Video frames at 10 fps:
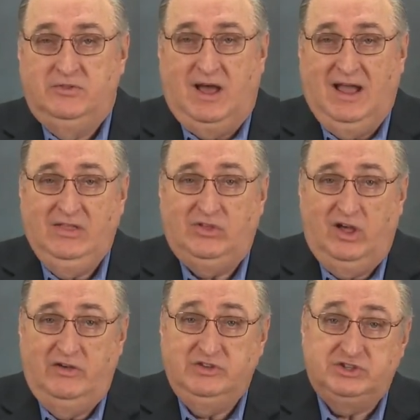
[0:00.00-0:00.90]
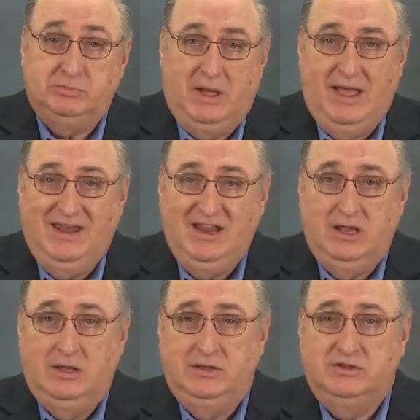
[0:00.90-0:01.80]
The height of its
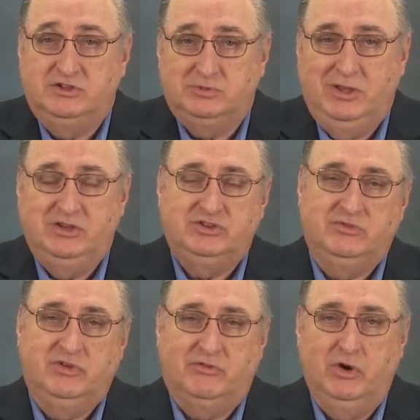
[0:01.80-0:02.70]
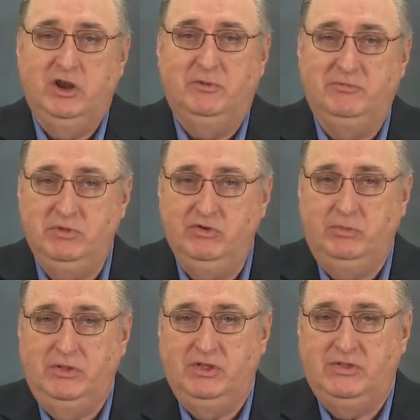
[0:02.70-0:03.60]
binding speaks of the freedom of
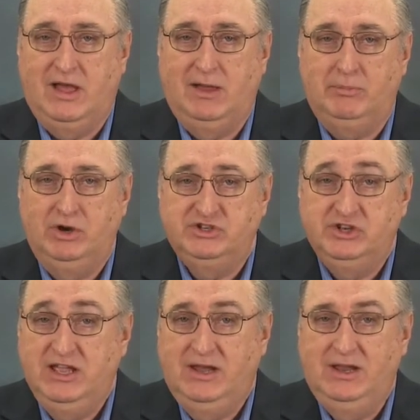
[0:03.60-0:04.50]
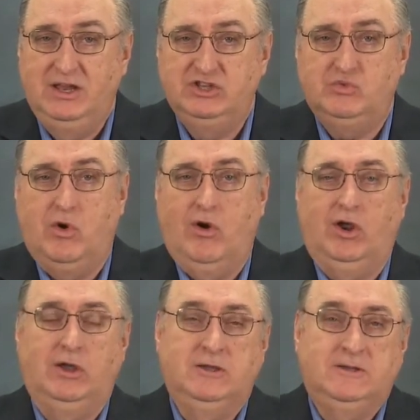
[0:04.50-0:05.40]
movement that the high priest needed in his
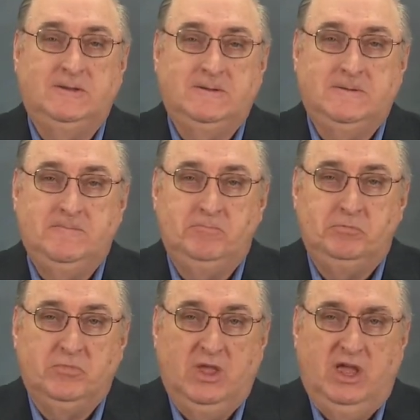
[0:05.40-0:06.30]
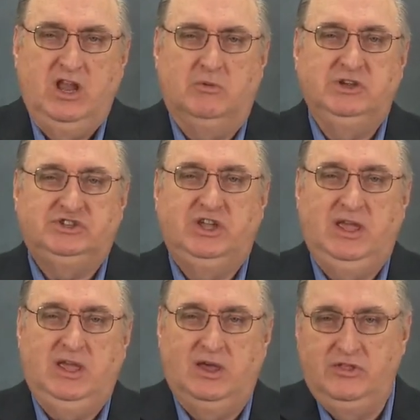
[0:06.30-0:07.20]
work. And here we
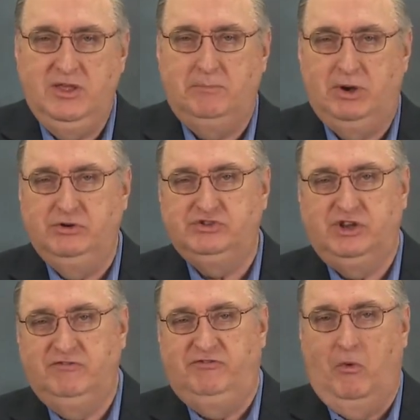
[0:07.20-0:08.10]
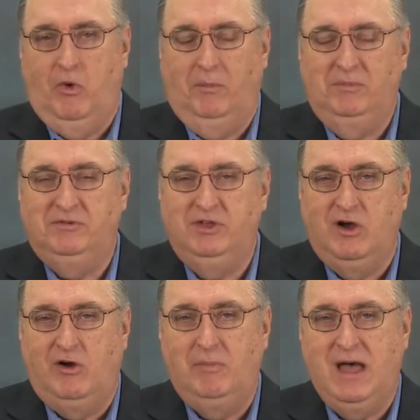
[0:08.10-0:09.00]
see the imposing form of the
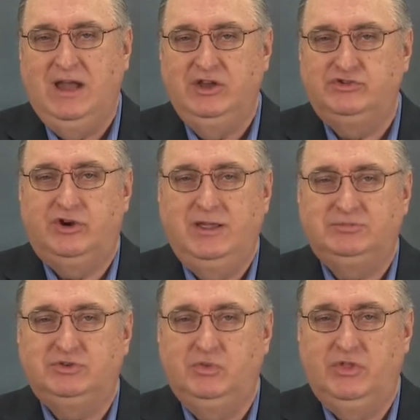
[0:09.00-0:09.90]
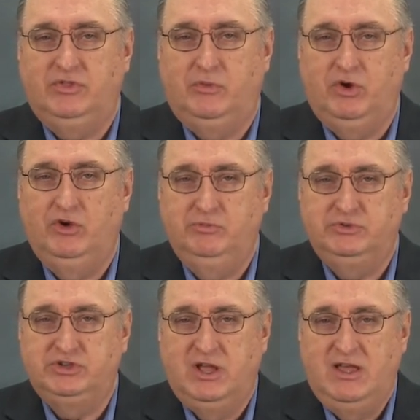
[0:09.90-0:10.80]
Almighty draped with the
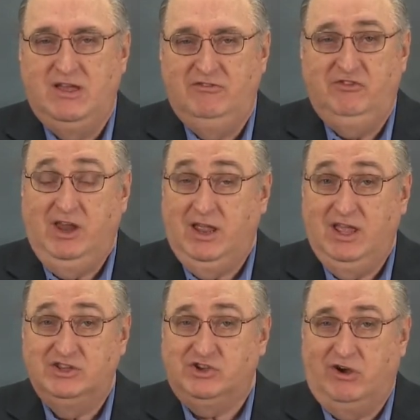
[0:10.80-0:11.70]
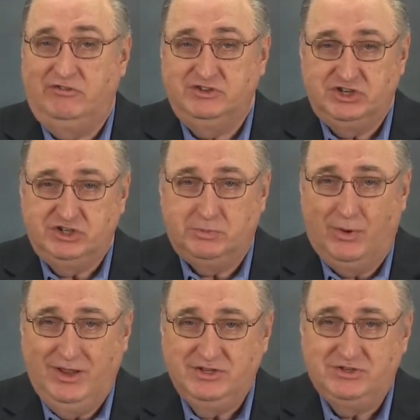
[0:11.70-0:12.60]
robes fitting his office as
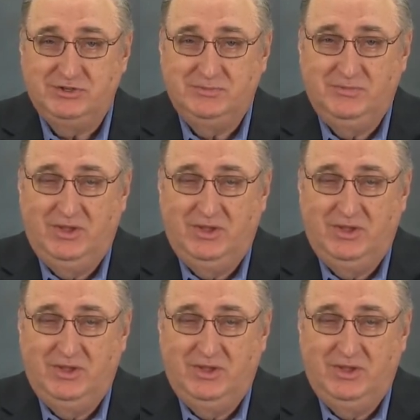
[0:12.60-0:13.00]
priest.